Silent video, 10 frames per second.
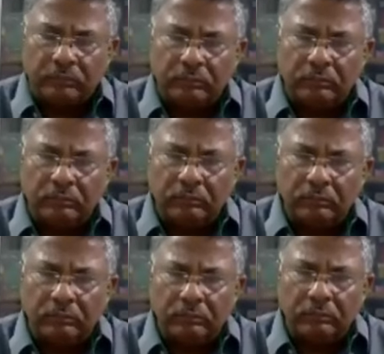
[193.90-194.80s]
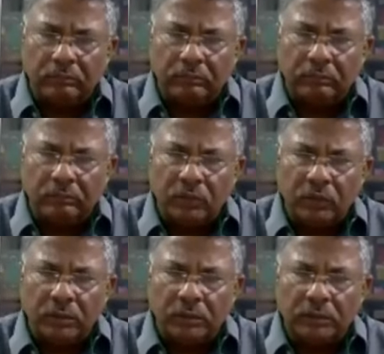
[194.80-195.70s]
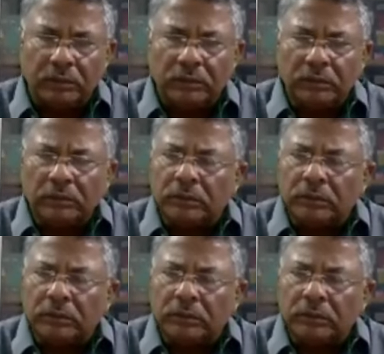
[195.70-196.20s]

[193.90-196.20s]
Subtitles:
Nobody speaks.